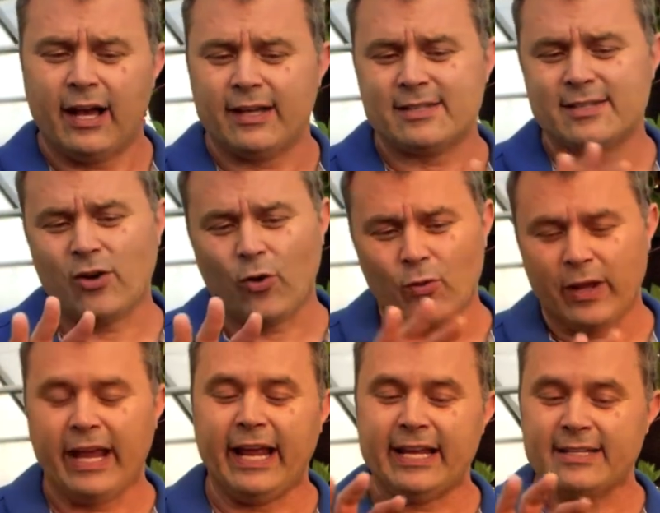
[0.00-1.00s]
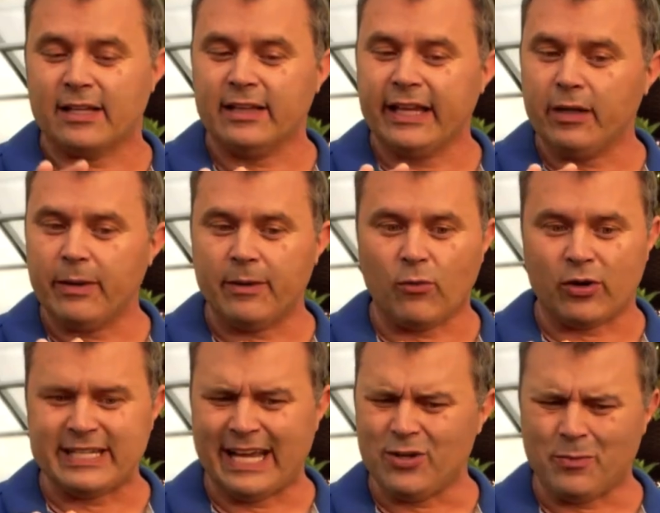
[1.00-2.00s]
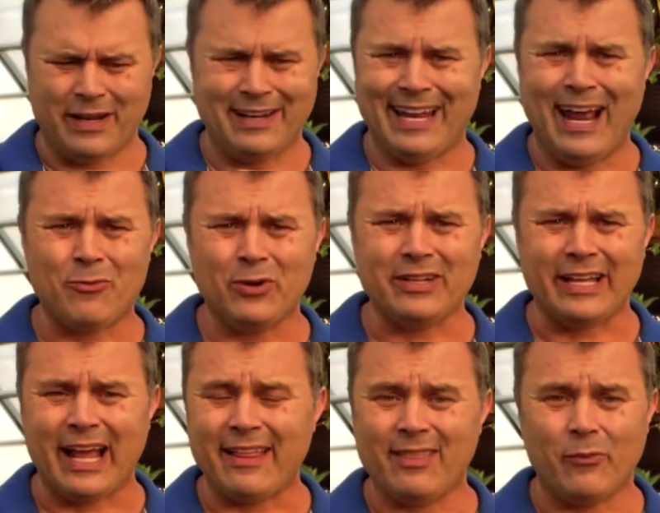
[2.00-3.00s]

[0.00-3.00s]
So it is a little bit more tender, but not really.